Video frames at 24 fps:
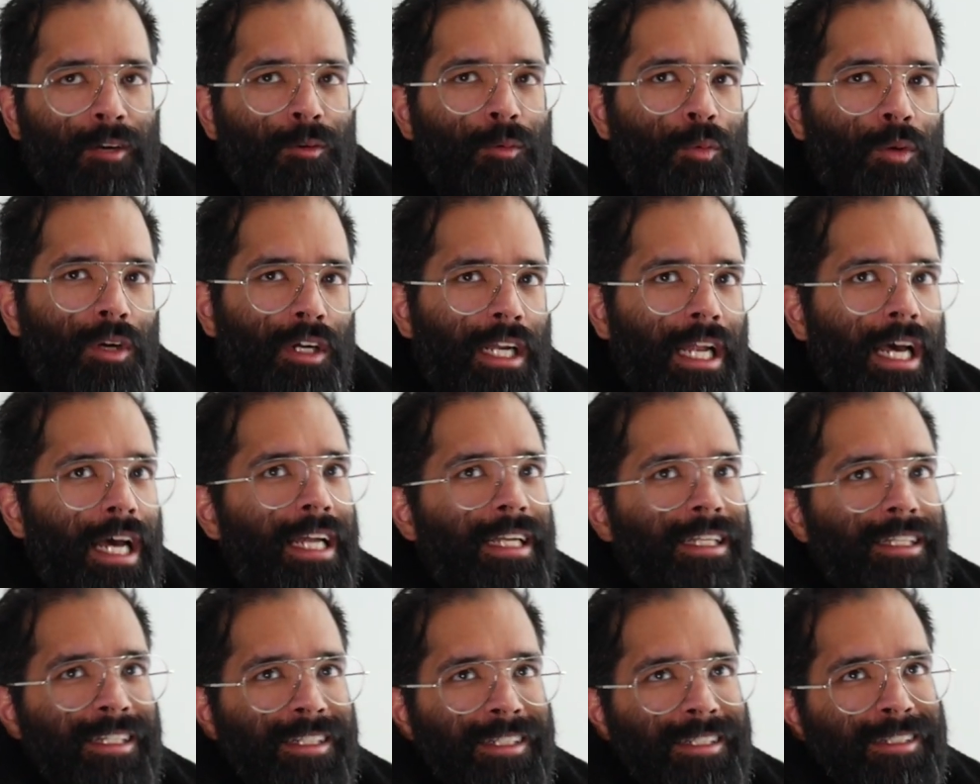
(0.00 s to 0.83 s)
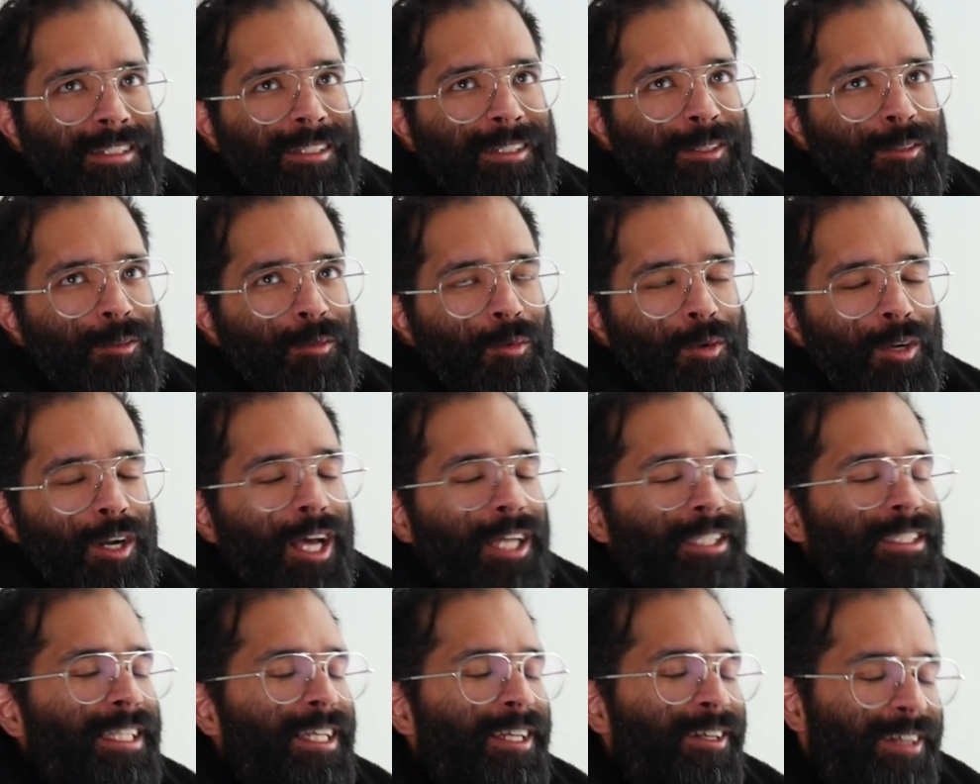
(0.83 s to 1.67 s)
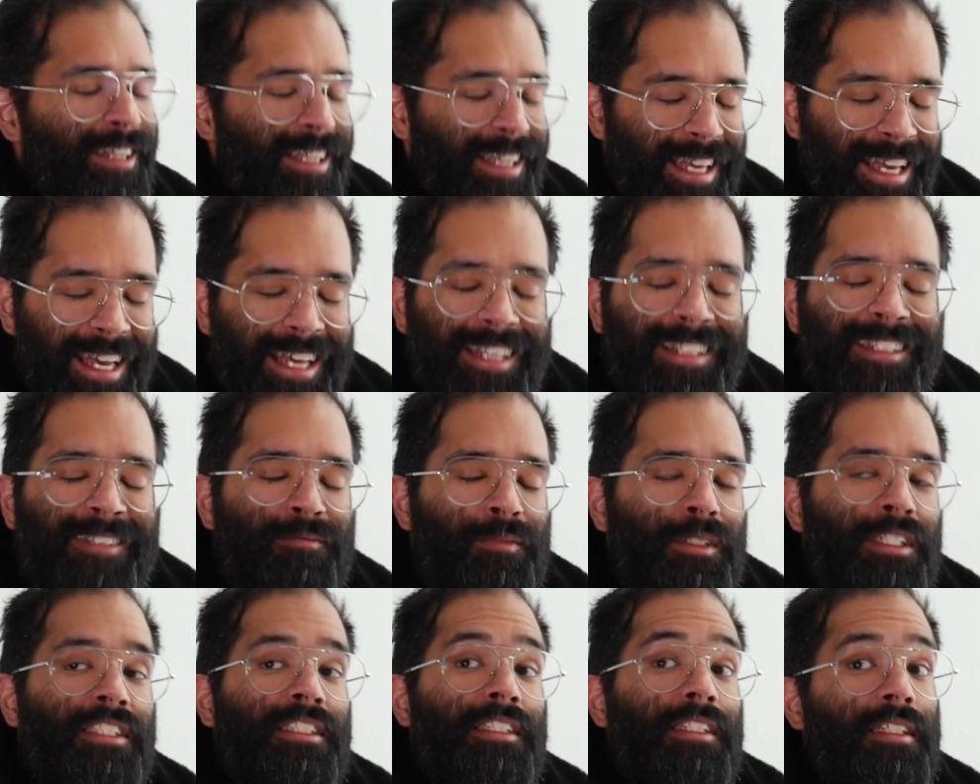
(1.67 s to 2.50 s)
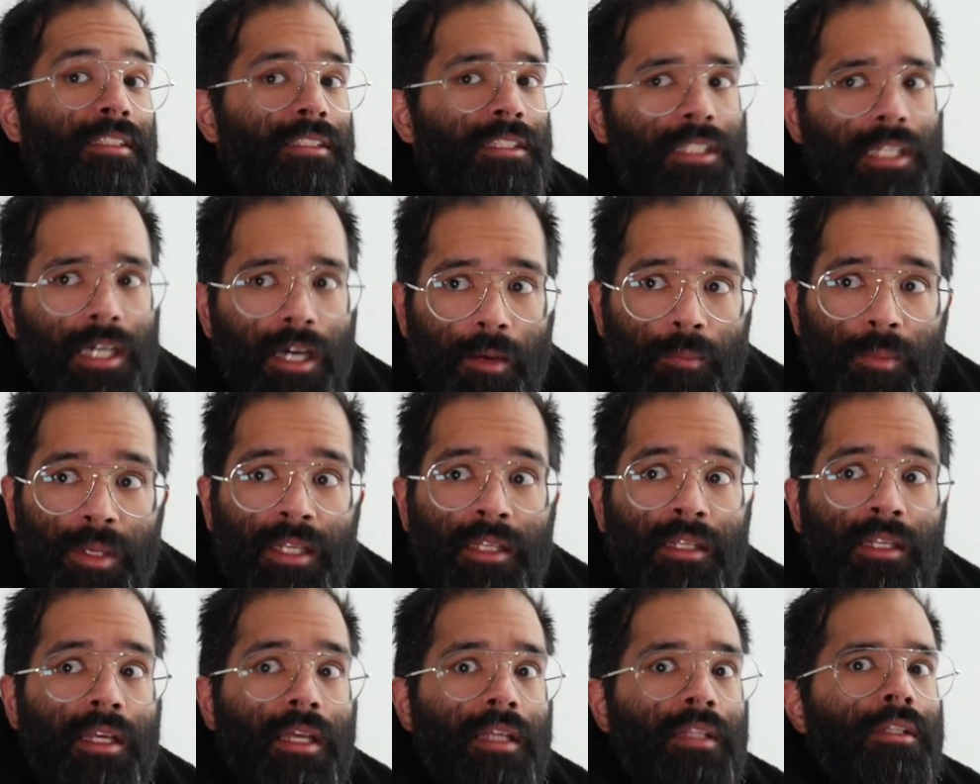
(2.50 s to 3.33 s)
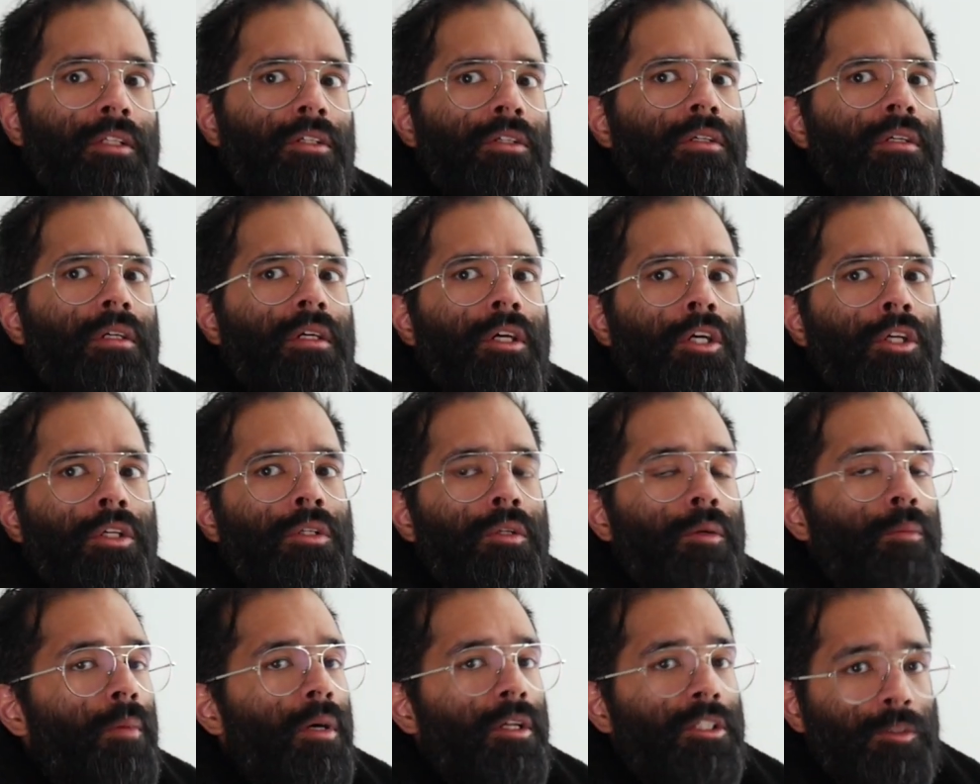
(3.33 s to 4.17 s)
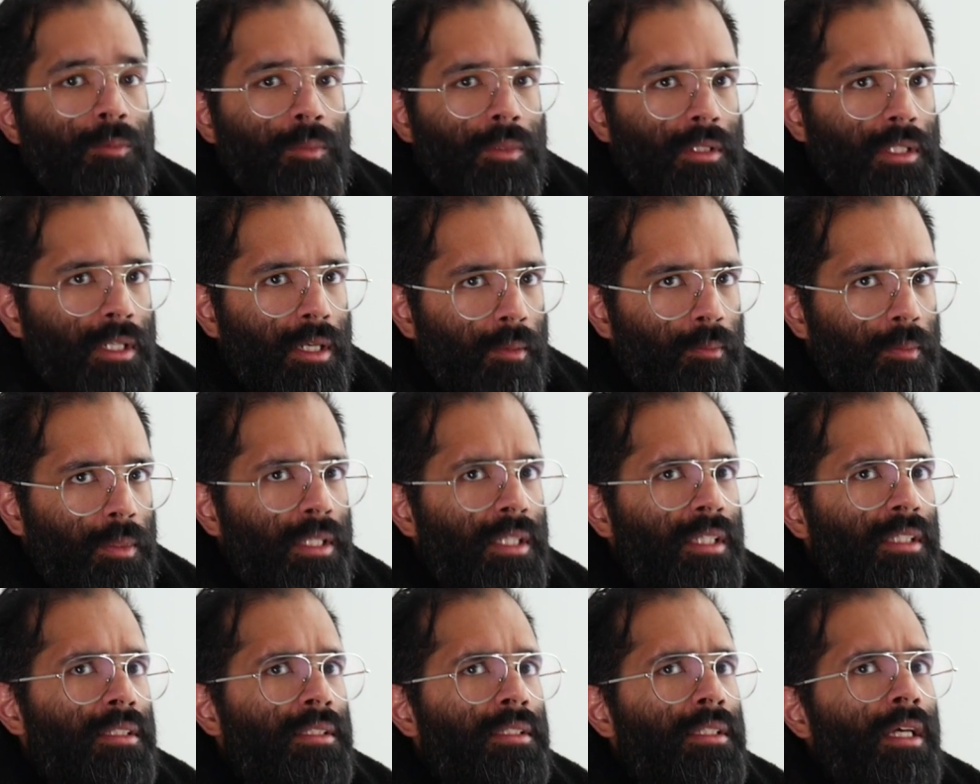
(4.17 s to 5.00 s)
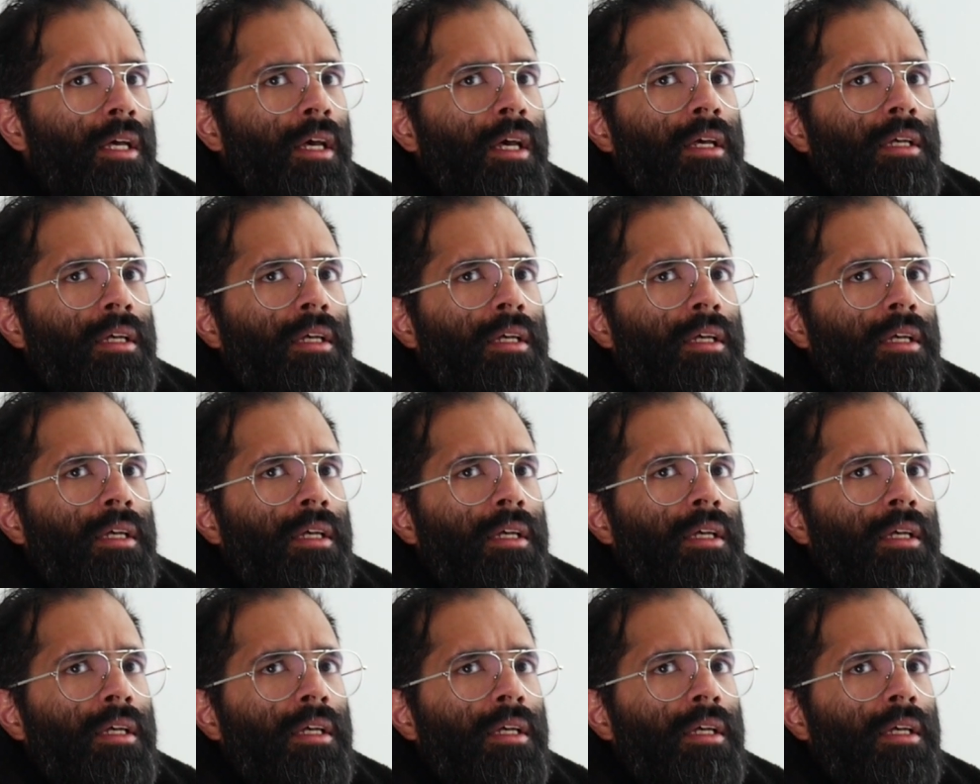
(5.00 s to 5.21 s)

We're not there yet, but it's coming, and there are multiple companies